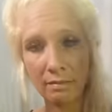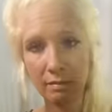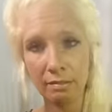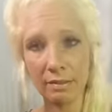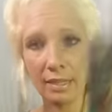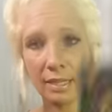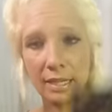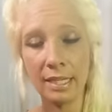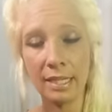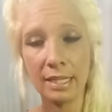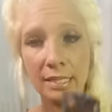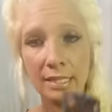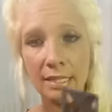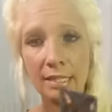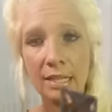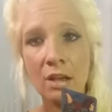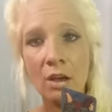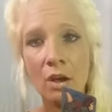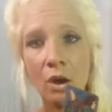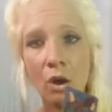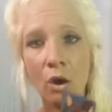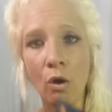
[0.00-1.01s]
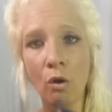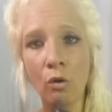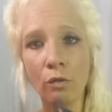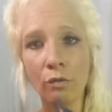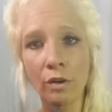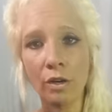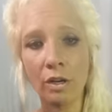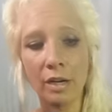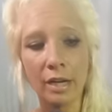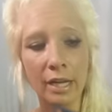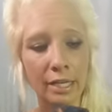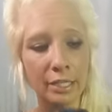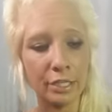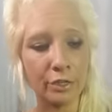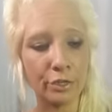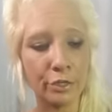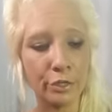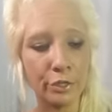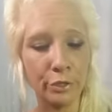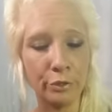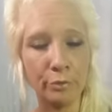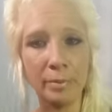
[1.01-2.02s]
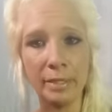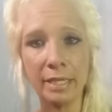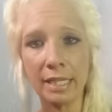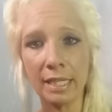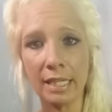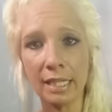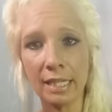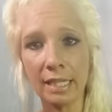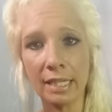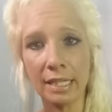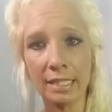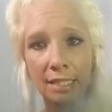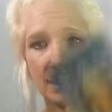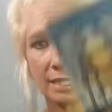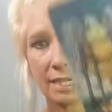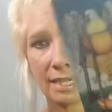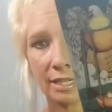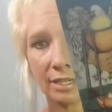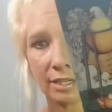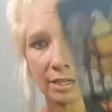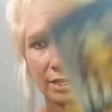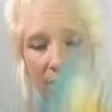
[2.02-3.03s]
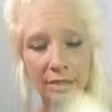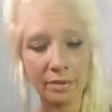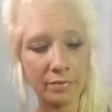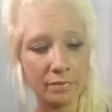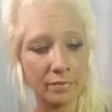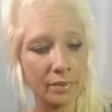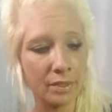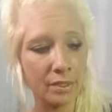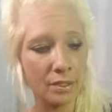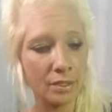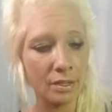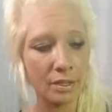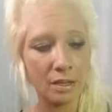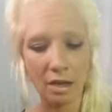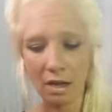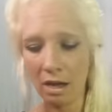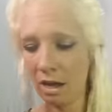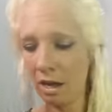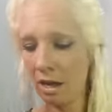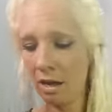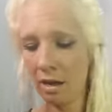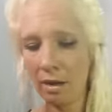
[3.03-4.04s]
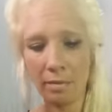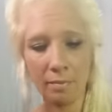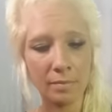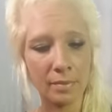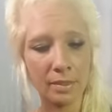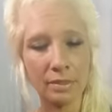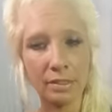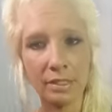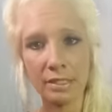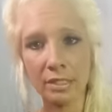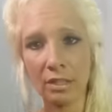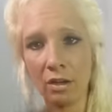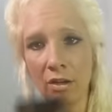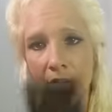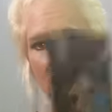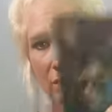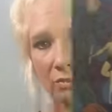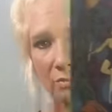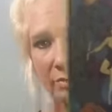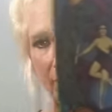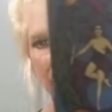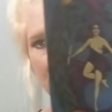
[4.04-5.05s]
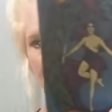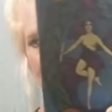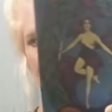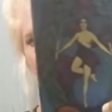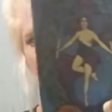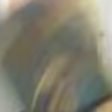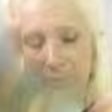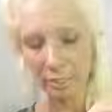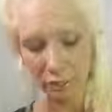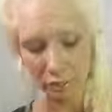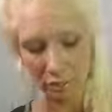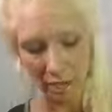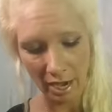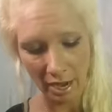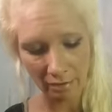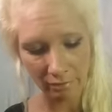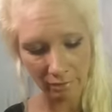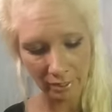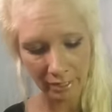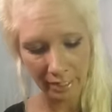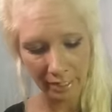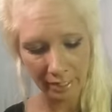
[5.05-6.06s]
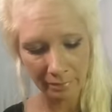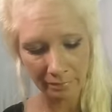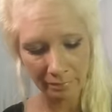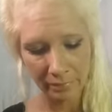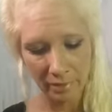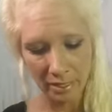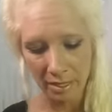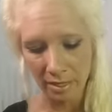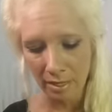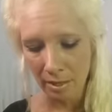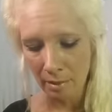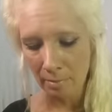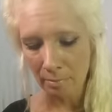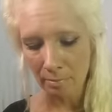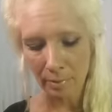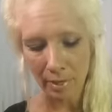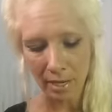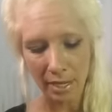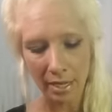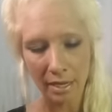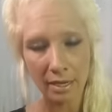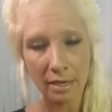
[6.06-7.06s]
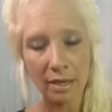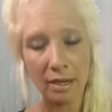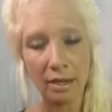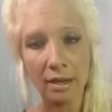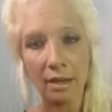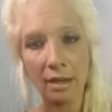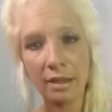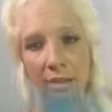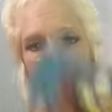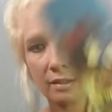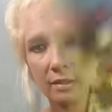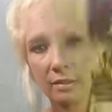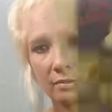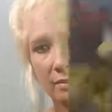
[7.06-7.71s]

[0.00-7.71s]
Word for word: that it's over and your new beginning is here. Um, this also means you could be traveling, but uh,